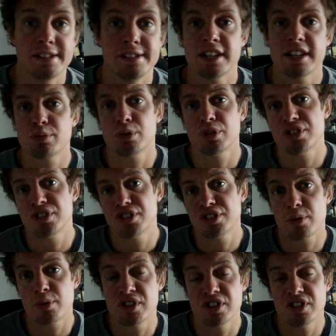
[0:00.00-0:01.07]
That was
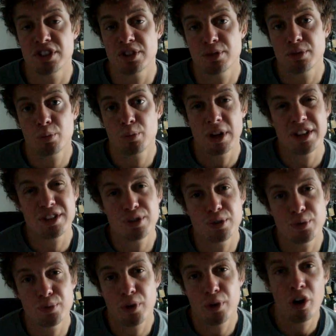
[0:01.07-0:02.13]
stretching it way
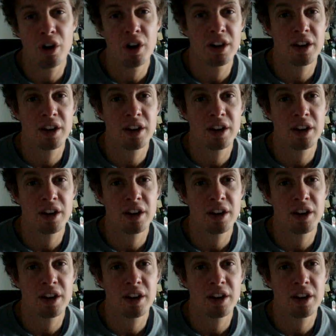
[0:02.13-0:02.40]
too far,